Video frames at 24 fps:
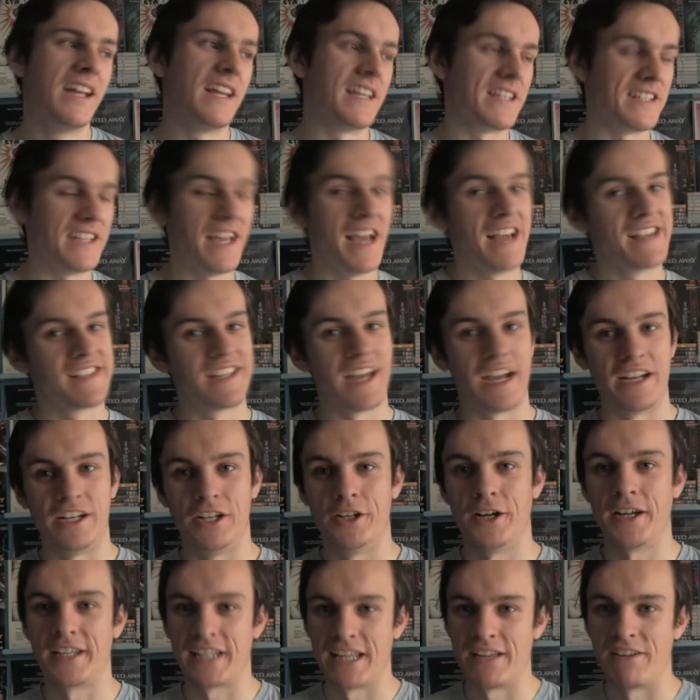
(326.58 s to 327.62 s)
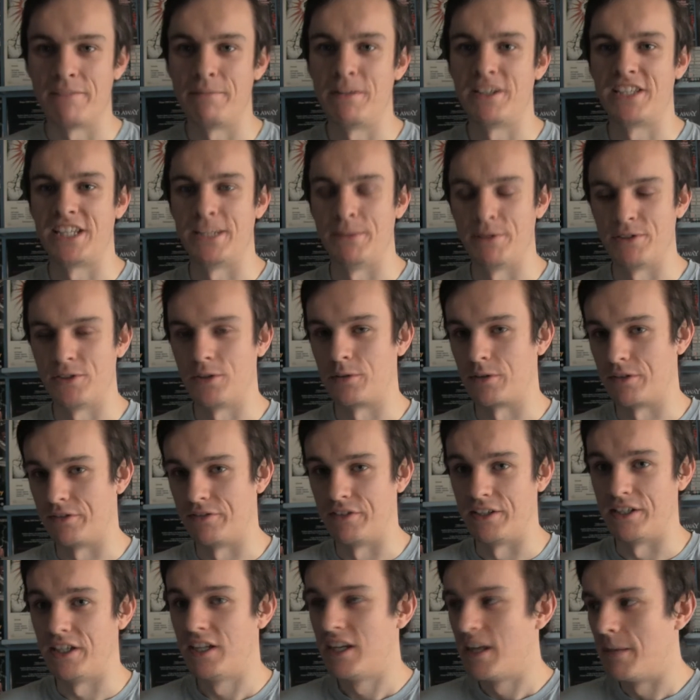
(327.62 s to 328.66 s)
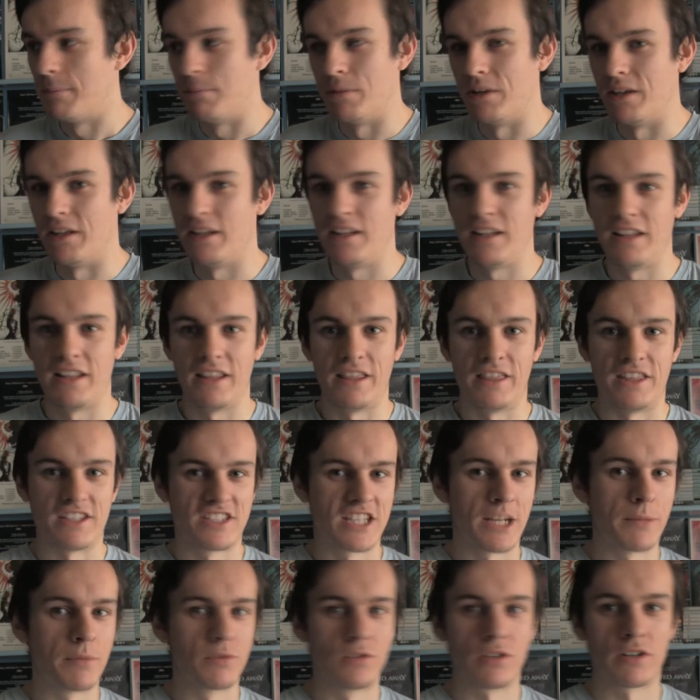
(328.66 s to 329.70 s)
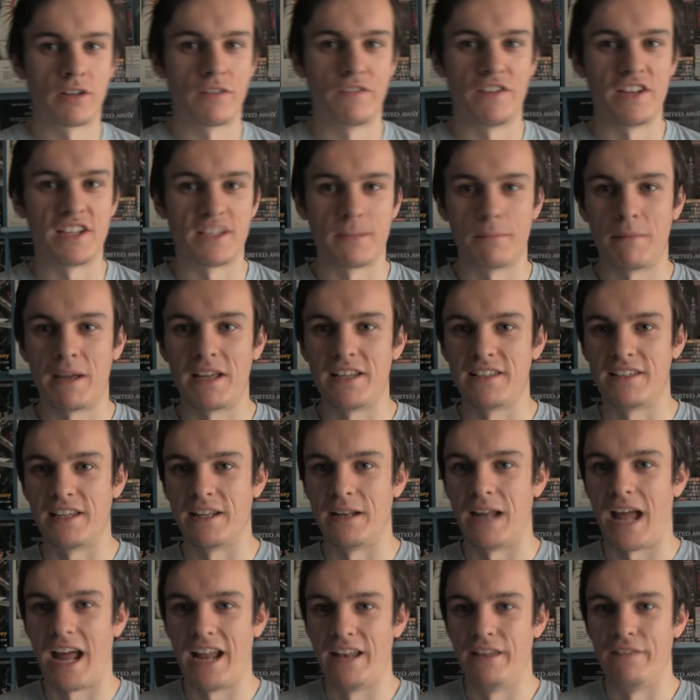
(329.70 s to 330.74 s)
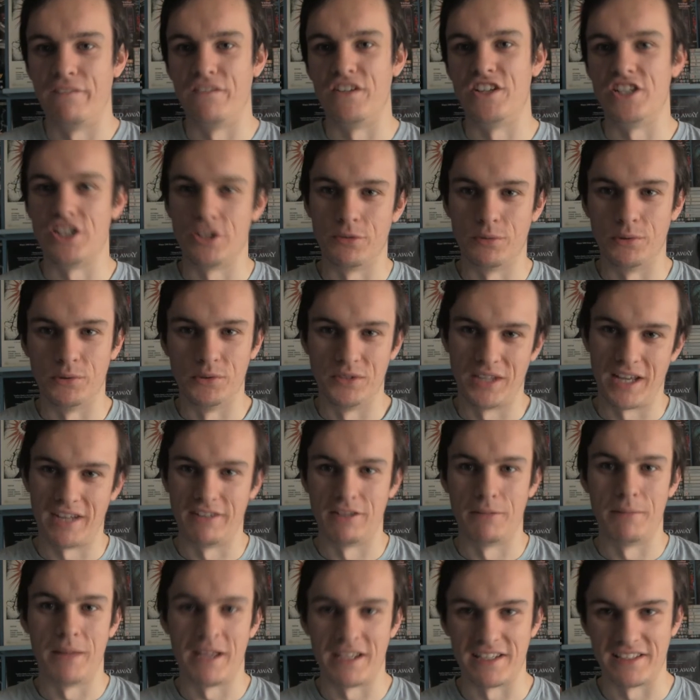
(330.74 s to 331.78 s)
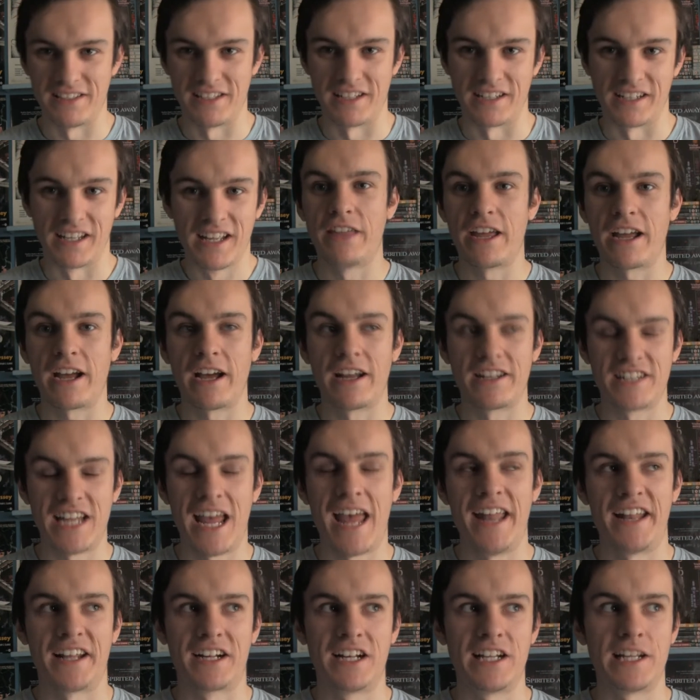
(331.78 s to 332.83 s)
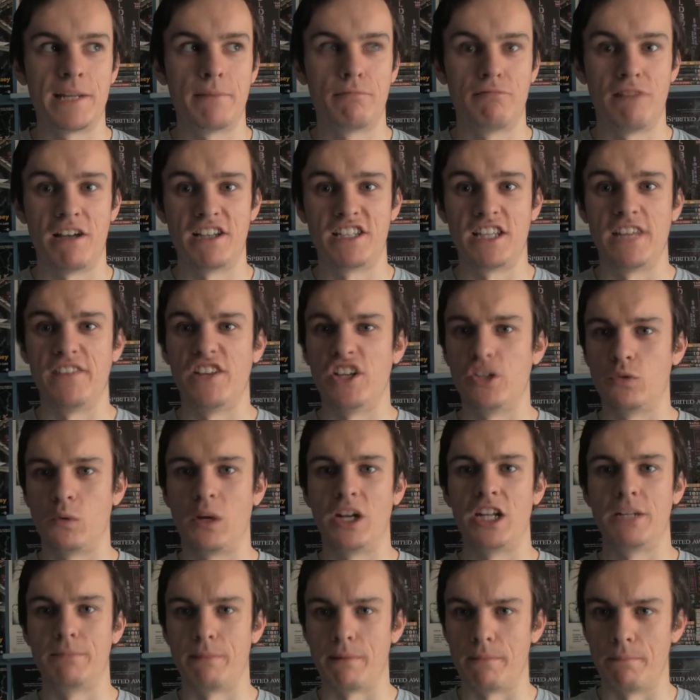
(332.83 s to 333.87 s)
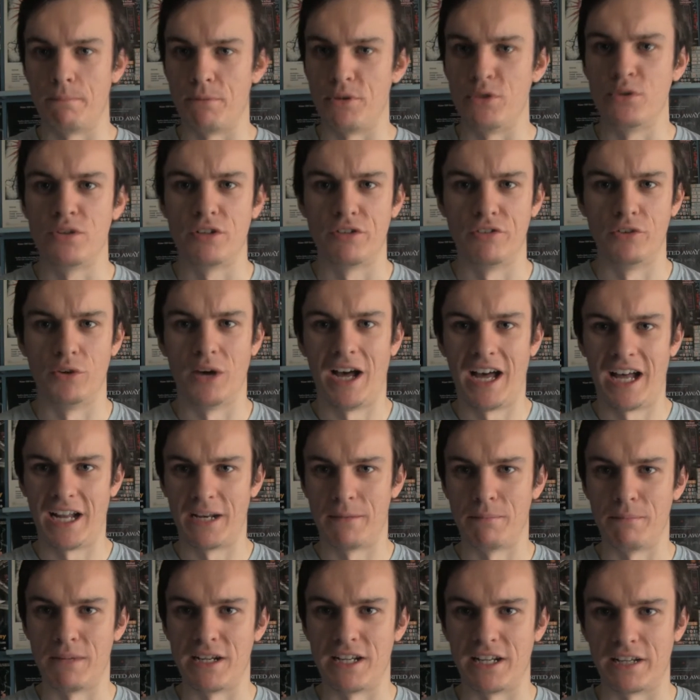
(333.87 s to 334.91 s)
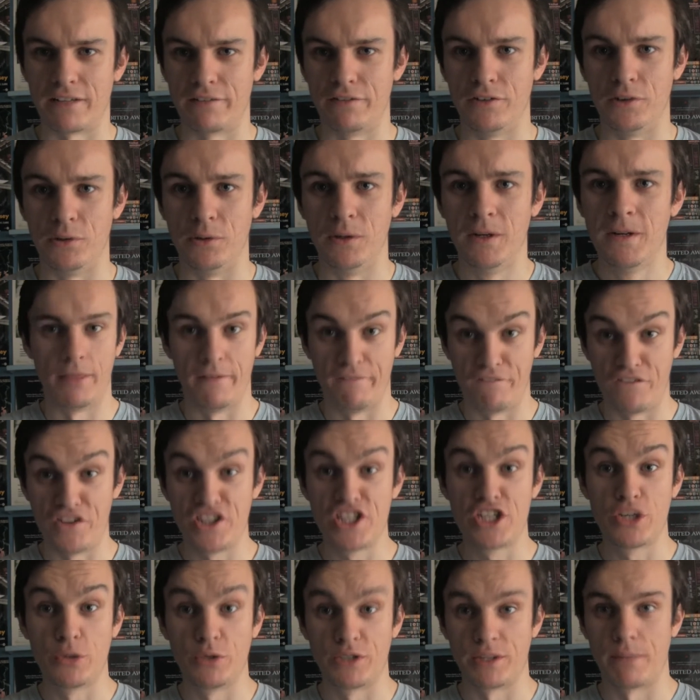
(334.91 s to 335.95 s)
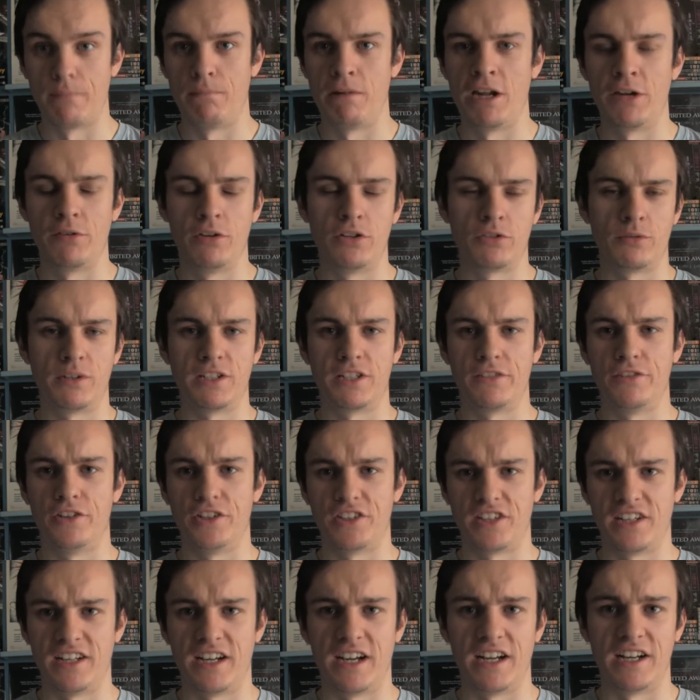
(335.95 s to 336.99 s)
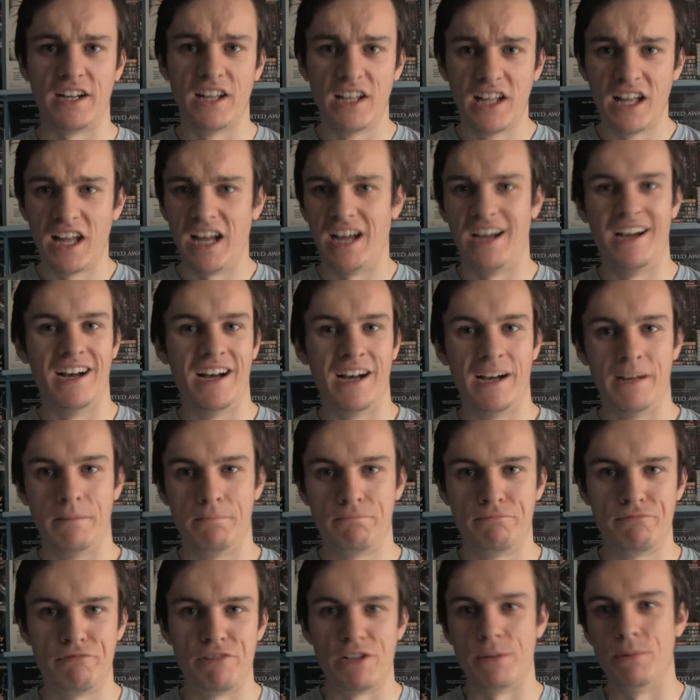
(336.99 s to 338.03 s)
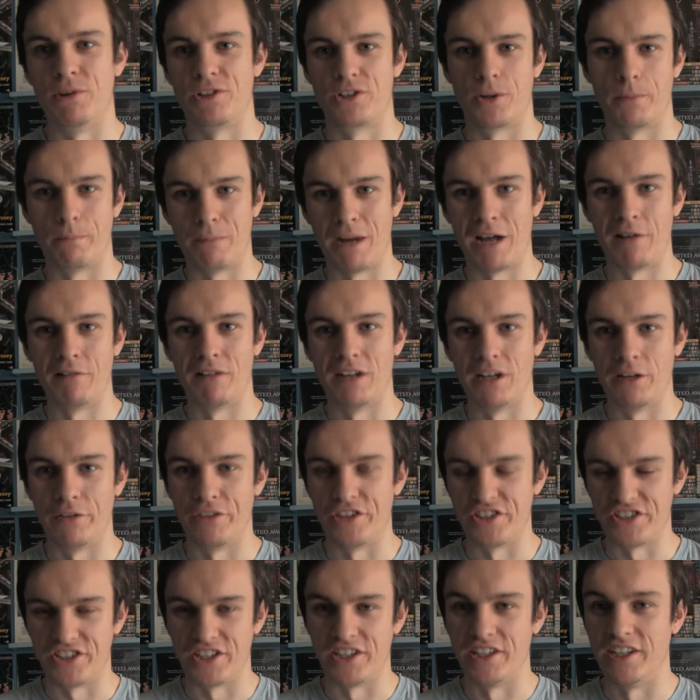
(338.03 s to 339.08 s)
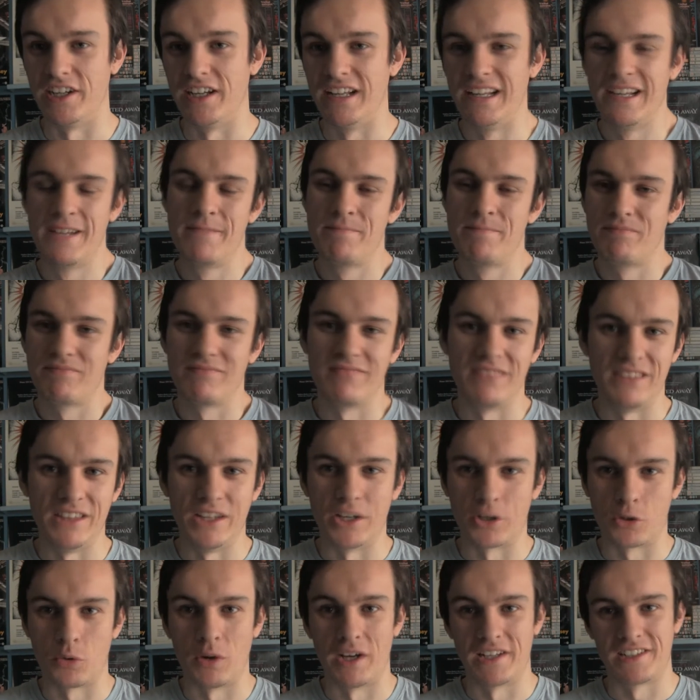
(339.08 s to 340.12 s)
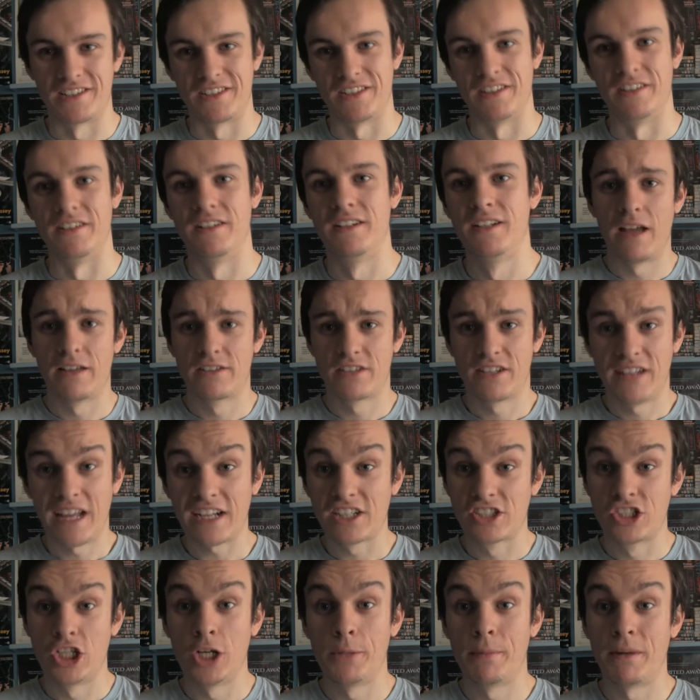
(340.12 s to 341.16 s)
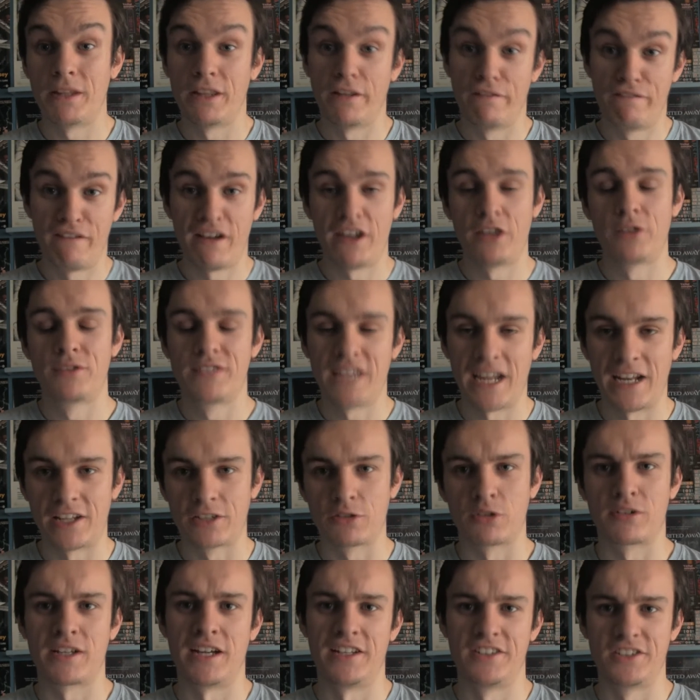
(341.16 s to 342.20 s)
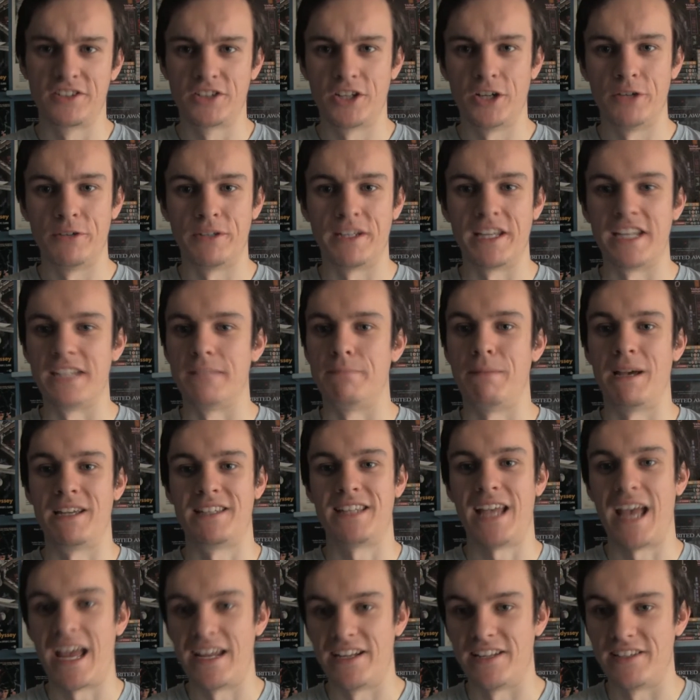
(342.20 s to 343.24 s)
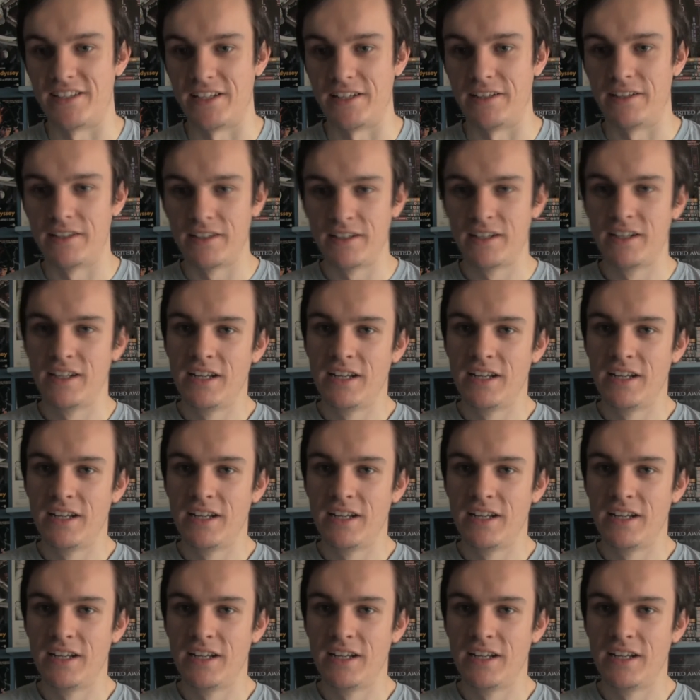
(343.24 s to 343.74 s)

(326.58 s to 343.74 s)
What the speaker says: Yes, I know I gave it best cinematography, but the cinematography is amazing and the visuals are amazing. They are technically impressive as well as being beautiful and meaningful. The visuals in Blade Runner 2049 are pretty much unparalleled this year, no question. So next up, and the final technical category, is best editing.